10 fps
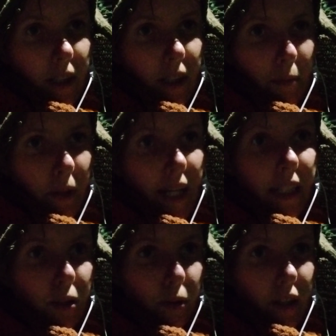with them,
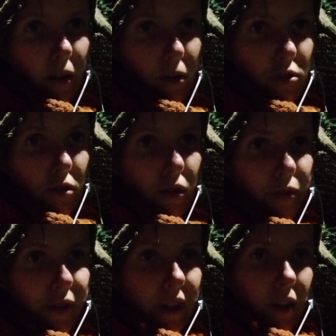and you can also
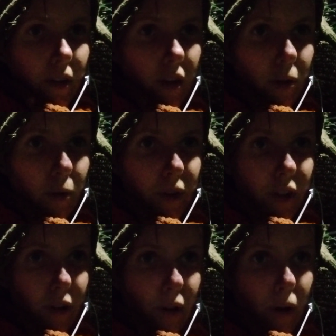offer your own,
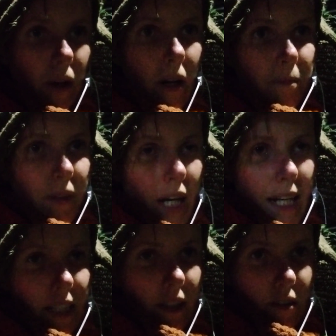you know,
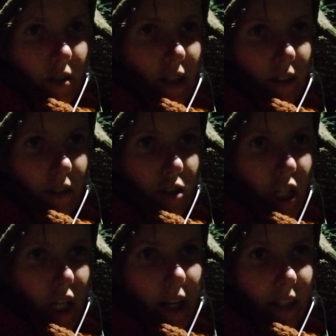guidance and
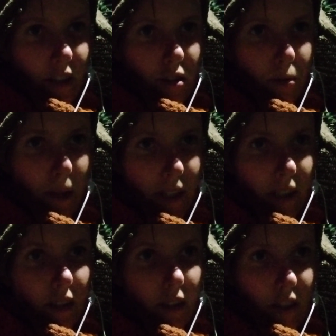sharings, what
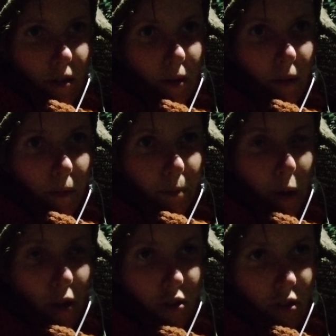this
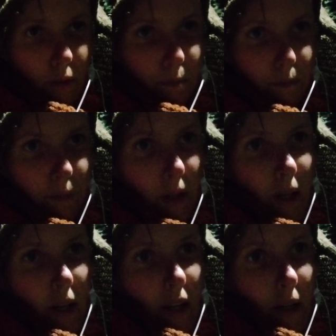person
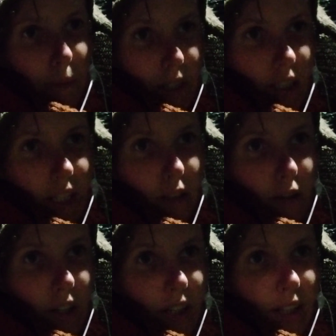
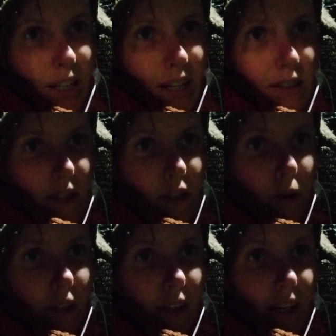particularly needs
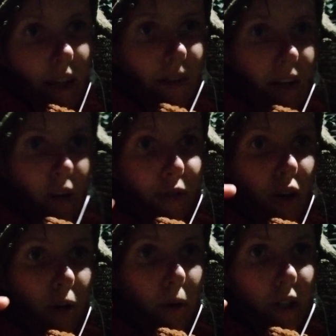on the level of
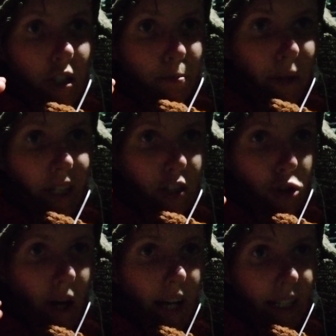only
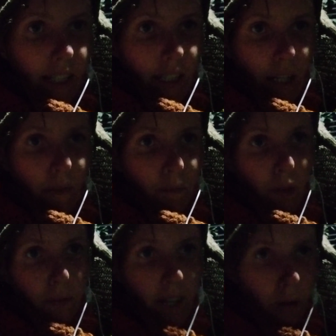spirituality,
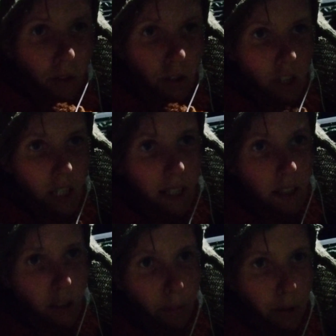without a
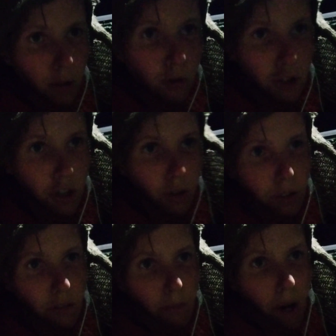single obtrusion
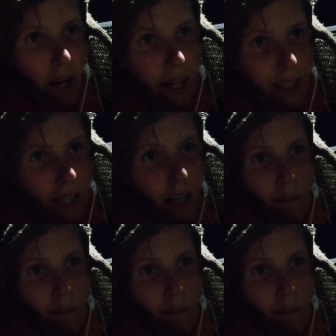of the mind